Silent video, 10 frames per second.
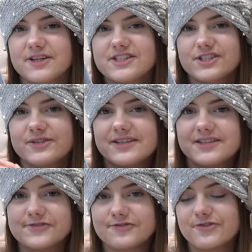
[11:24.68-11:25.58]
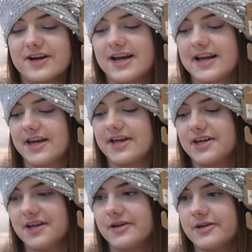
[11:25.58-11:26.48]
bottle in this really
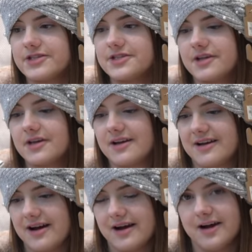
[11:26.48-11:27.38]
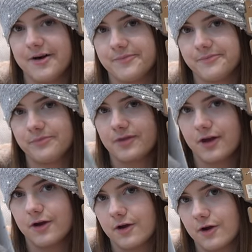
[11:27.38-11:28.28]
cute
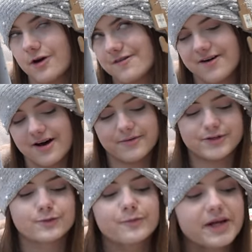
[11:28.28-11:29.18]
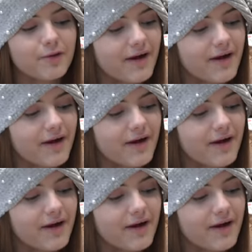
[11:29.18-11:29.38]
cover, which will be